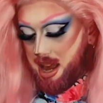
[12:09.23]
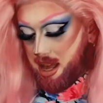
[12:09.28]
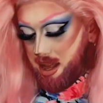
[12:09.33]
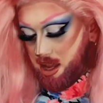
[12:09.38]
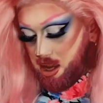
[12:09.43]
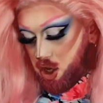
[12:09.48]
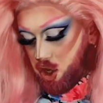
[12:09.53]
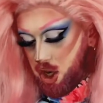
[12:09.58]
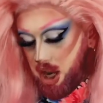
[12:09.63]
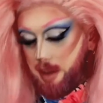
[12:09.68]

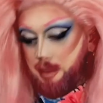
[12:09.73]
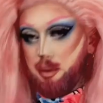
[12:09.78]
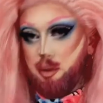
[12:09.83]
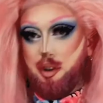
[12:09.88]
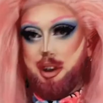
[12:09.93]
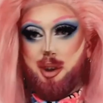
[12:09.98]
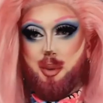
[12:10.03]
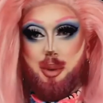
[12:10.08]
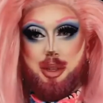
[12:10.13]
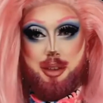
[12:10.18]
The shapes
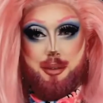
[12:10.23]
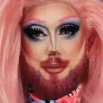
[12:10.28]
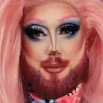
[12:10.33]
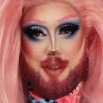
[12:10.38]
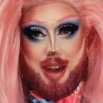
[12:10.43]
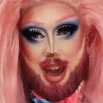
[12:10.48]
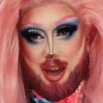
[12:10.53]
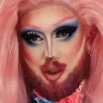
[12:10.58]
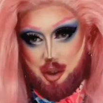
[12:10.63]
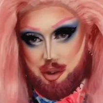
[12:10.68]
created with the
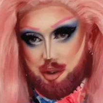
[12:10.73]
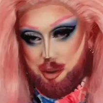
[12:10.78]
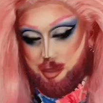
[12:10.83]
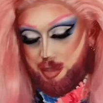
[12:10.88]
feathers are